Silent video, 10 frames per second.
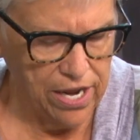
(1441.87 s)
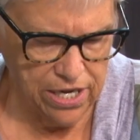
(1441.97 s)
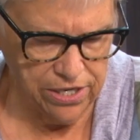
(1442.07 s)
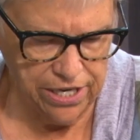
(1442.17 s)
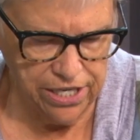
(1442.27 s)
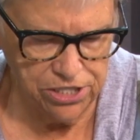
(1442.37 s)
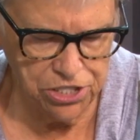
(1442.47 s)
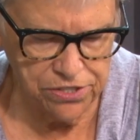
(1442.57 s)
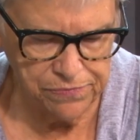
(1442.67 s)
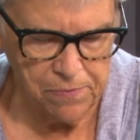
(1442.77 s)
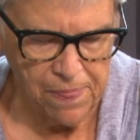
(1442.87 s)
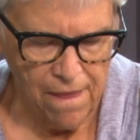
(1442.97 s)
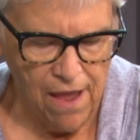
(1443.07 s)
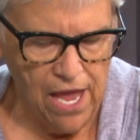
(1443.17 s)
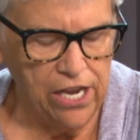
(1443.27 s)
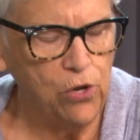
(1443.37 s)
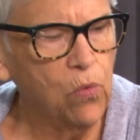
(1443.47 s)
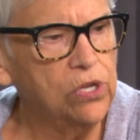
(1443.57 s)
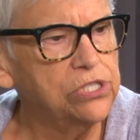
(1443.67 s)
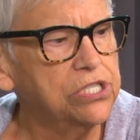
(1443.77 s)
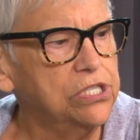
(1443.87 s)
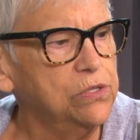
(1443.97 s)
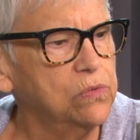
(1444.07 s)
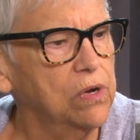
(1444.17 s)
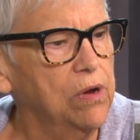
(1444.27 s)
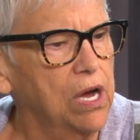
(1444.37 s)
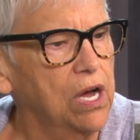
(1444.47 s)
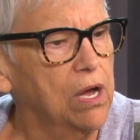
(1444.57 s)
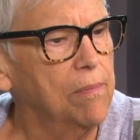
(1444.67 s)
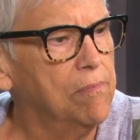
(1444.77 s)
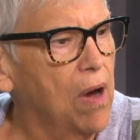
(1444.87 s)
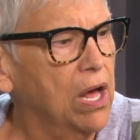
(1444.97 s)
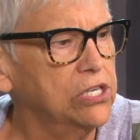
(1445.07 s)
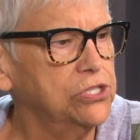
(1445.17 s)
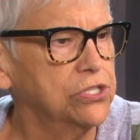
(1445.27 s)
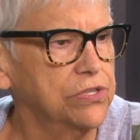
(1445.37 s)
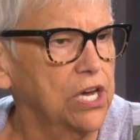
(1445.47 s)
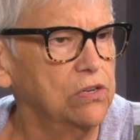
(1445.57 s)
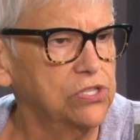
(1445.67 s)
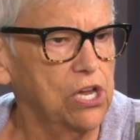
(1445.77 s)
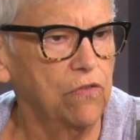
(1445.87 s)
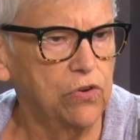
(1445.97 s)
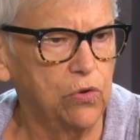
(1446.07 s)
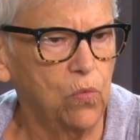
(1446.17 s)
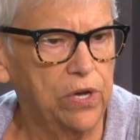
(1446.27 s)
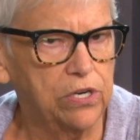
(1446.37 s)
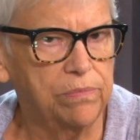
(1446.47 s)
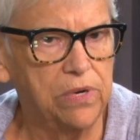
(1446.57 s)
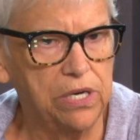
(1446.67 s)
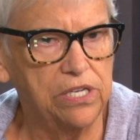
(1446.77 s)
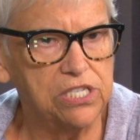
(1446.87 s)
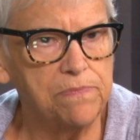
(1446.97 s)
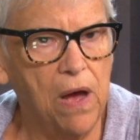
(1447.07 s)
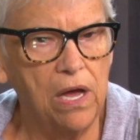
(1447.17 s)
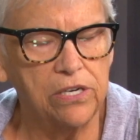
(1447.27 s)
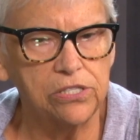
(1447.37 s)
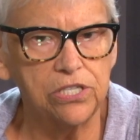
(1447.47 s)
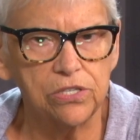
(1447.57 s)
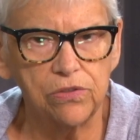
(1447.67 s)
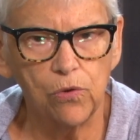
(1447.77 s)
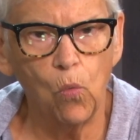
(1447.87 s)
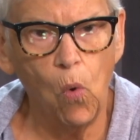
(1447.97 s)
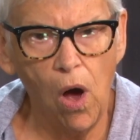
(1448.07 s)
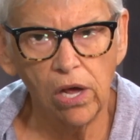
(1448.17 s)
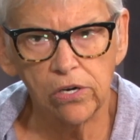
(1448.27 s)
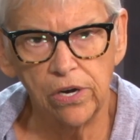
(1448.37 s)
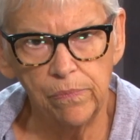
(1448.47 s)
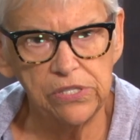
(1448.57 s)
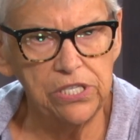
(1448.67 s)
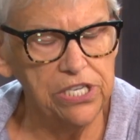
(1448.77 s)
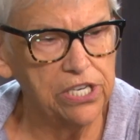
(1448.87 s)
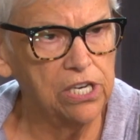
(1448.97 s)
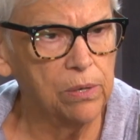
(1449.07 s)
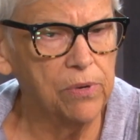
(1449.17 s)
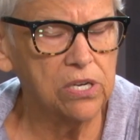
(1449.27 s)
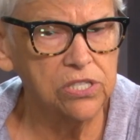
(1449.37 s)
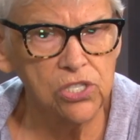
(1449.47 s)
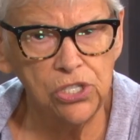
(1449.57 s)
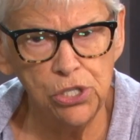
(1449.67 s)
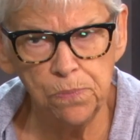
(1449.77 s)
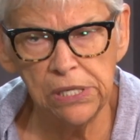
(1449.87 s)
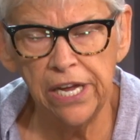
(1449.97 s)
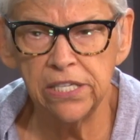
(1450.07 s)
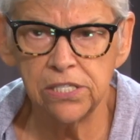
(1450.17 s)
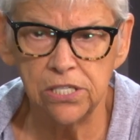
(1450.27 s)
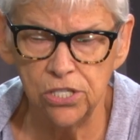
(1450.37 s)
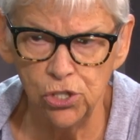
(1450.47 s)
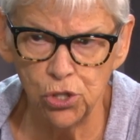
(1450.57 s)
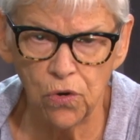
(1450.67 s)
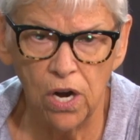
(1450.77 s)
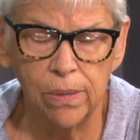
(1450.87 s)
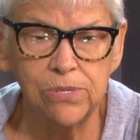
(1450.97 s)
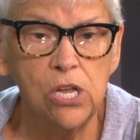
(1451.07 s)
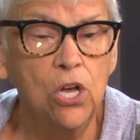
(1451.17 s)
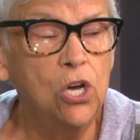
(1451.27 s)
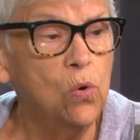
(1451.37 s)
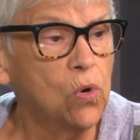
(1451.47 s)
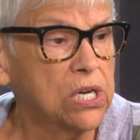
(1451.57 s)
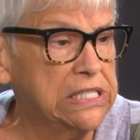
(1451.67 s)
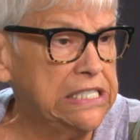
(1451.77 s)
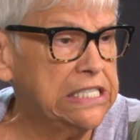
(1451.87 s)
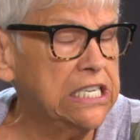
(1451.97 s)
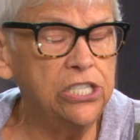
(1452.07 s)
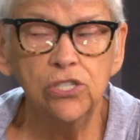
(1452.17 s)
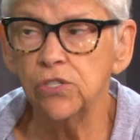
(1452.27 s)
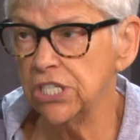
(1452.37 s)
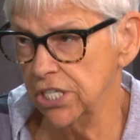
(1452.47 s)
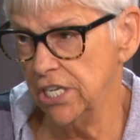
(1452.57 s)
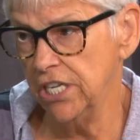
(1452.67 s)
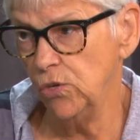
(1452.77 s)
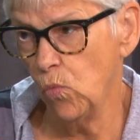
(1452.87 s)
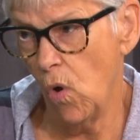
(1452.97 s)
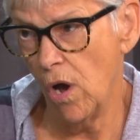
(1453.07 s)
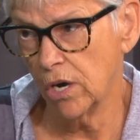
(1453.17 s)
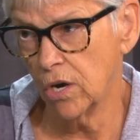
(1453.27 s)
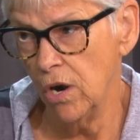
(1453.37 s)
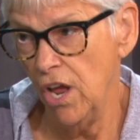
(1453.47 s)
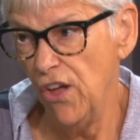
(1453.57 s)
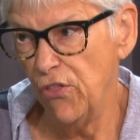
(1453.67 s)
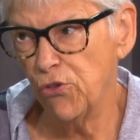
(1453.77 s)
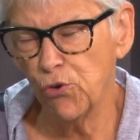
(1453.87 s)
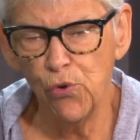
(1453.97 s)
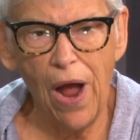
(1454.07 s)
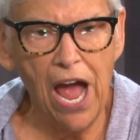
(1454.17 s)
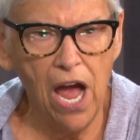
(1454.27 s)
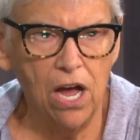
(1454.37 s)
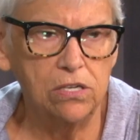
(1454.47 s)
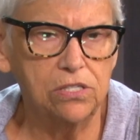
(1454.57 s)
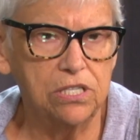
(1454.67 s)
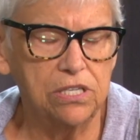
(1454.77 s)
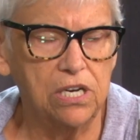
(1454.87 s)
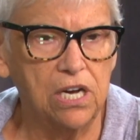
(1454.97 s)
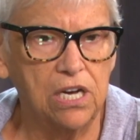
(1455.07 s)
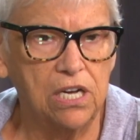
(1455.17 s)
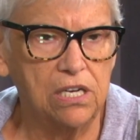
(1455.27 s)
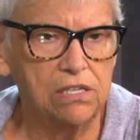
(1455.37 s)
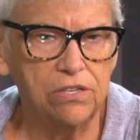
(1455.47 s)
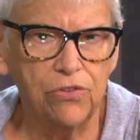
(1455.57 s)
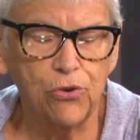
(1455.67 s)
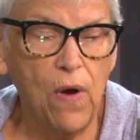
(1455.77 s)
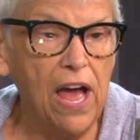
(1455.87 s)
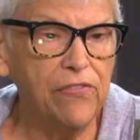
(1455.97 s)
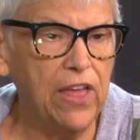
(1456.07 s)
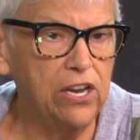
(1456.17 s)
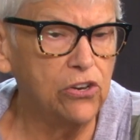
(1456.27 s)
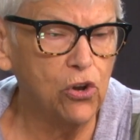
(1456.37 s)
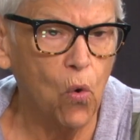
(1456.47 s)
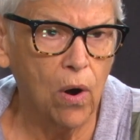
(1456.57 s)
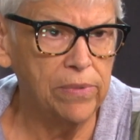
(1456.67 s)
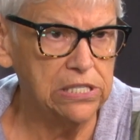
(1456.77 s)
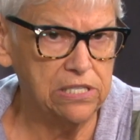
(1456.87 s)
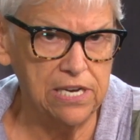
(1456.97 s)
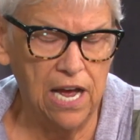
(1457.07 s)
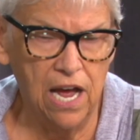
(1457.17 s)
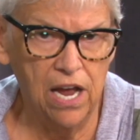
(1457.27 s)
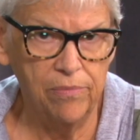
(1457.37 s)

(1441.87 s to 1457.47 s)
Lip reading: condition. And you want to monitor those over the winter months. Monitor the water in particular, because new plants and new shrubs will continue to need water throughout that dormant time.